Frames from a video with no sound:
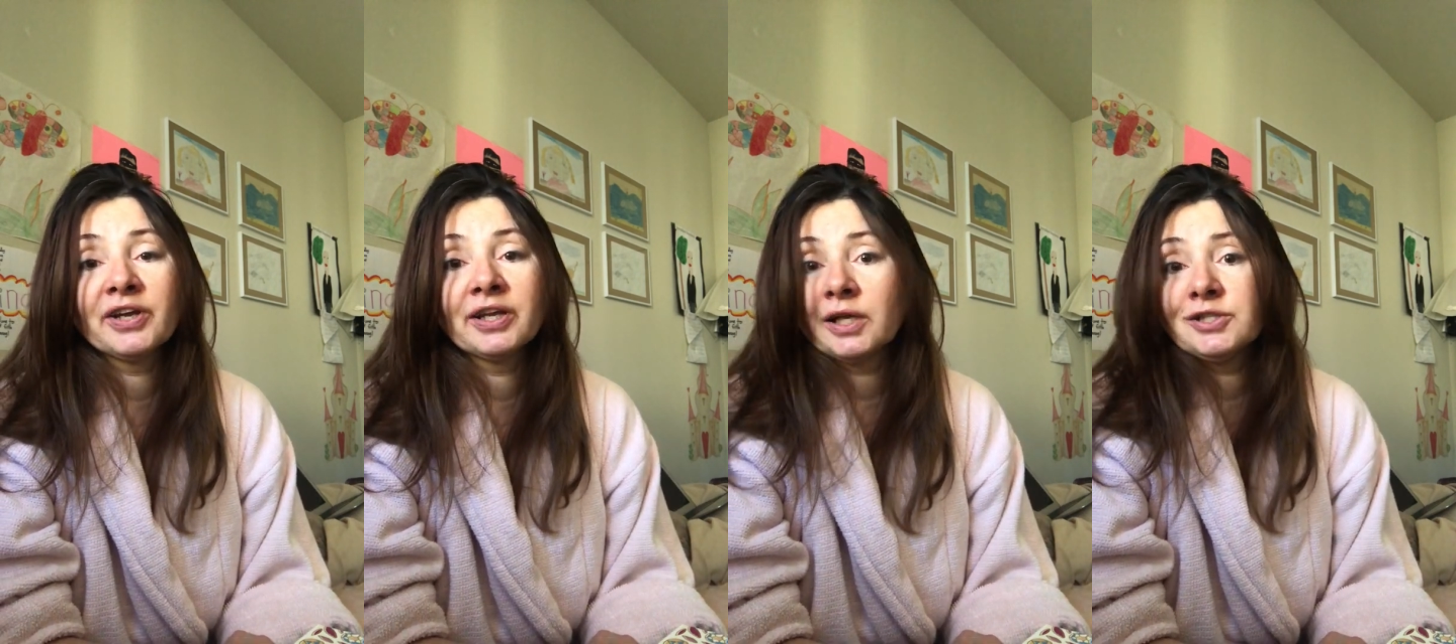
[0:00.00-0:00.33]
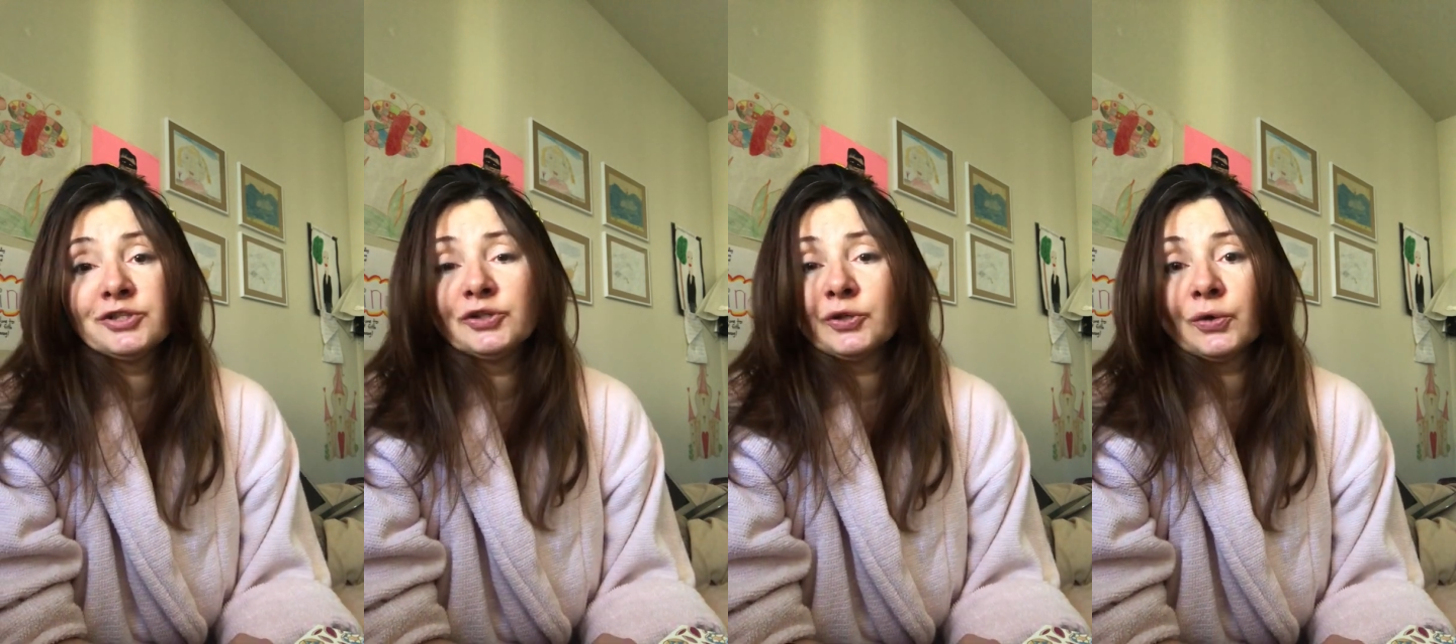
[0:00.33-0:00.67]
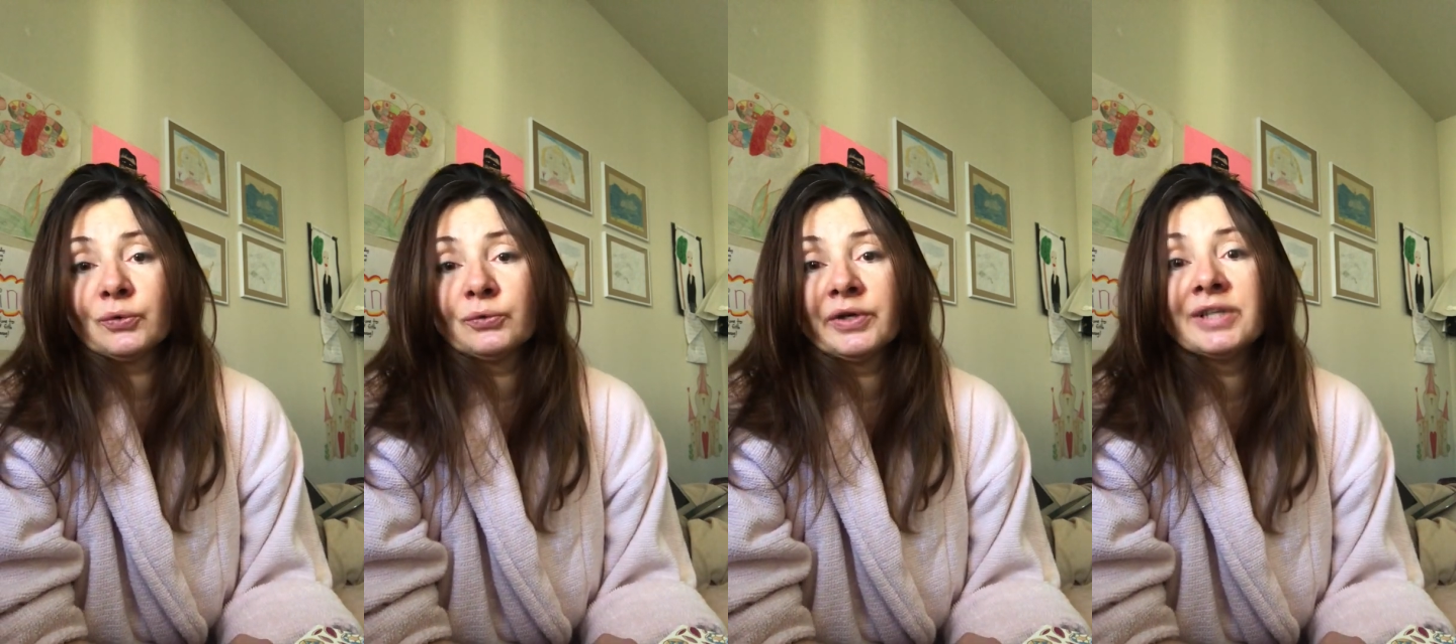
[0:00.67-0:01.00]
And I didn't
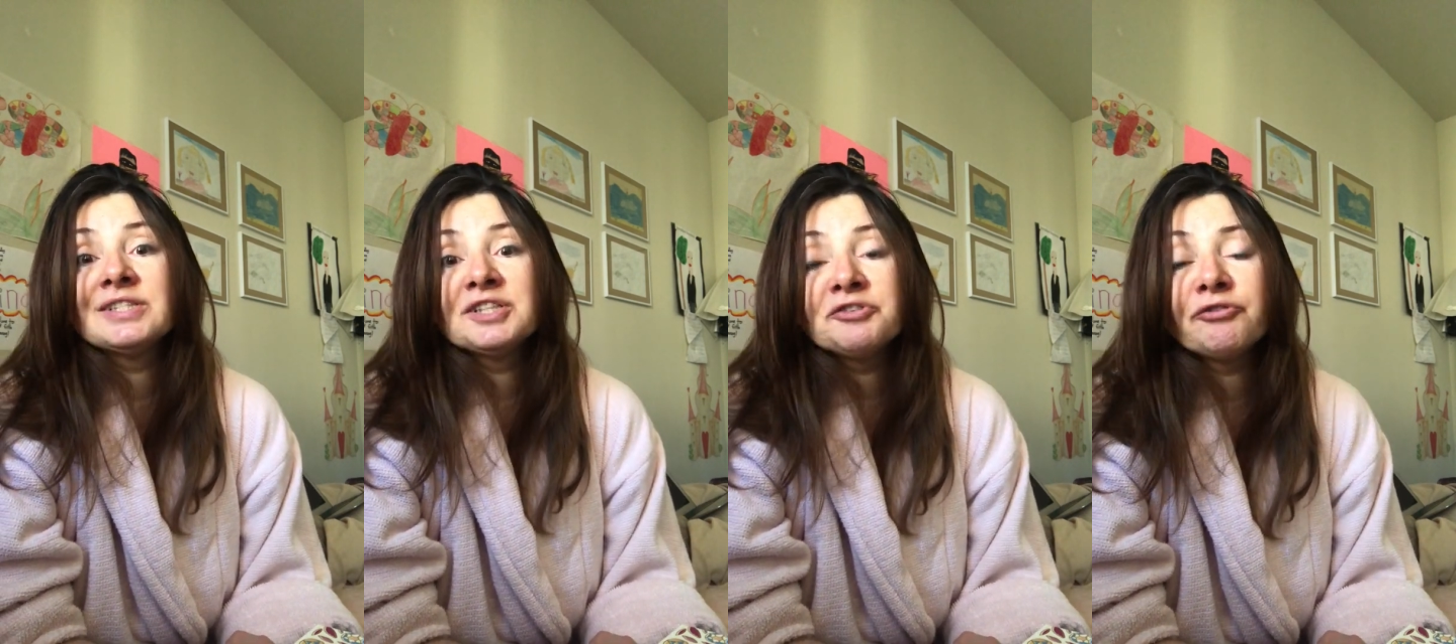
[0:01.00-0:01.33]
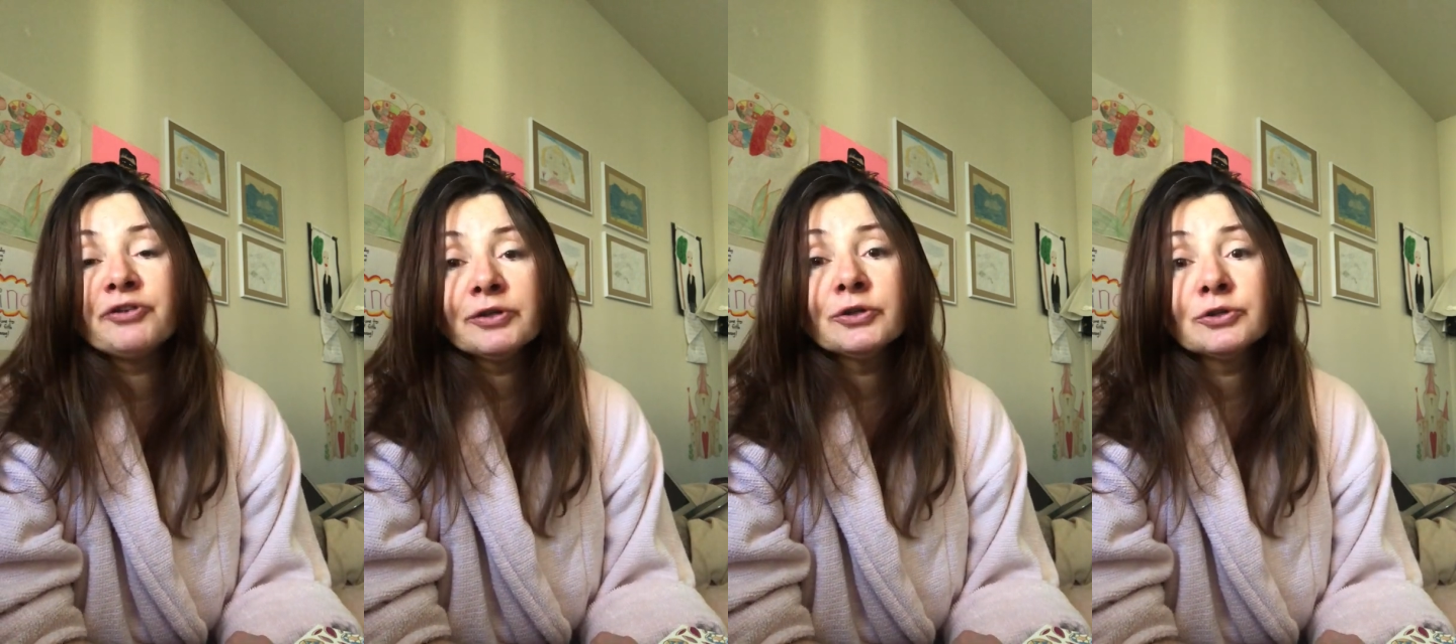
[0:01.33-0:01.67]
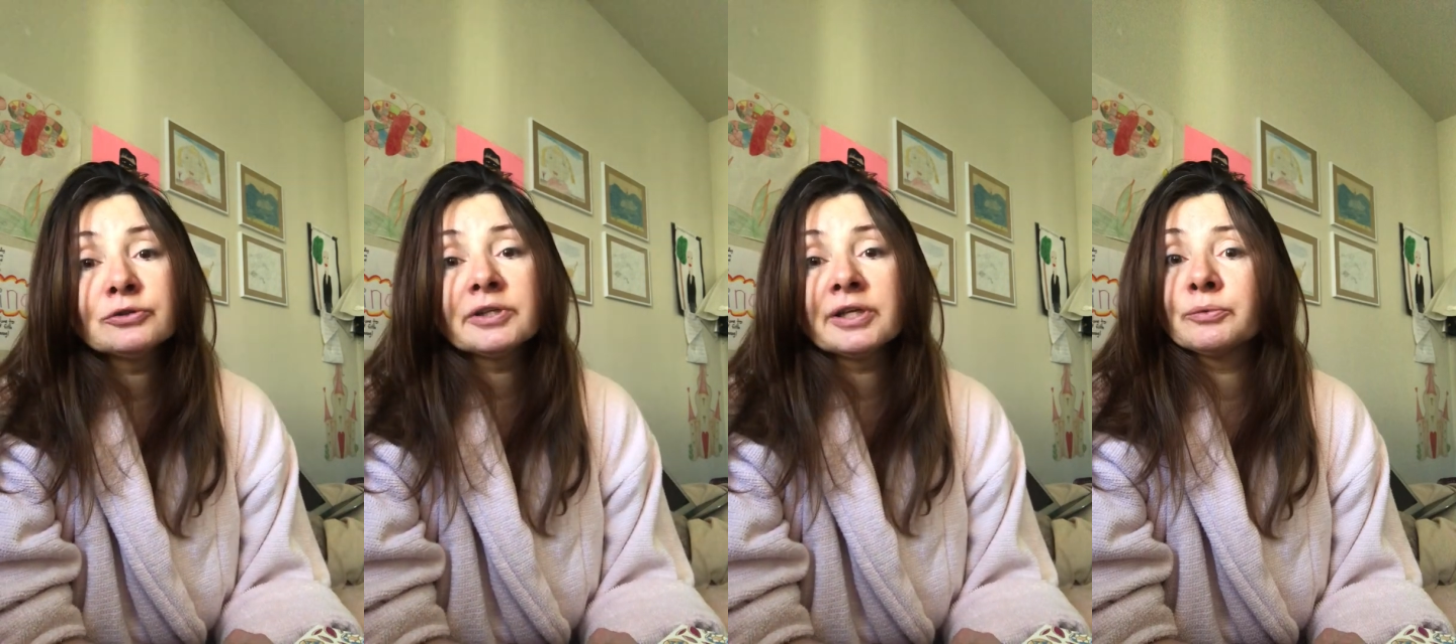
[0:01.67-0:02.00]
know. It did feel good.